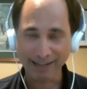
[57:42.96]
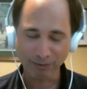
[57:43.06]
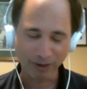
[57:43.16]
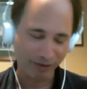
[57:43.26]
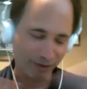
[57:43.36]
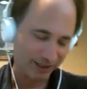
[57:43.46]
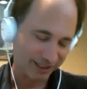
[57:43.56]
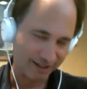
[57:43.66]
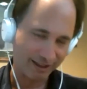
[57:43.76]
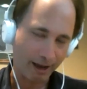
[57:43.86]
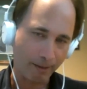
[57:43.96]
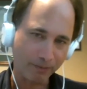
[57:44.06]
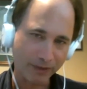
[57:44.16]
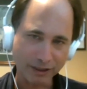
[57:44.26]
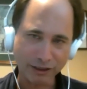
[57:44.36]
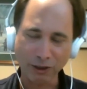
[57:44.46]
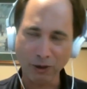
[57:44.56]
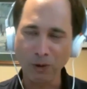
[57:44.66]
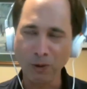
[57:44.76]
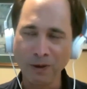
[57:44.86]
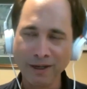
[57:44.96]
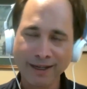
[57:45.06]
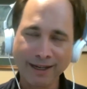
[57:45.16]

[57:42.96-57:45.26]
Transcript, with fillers: one of the ones at the top. So.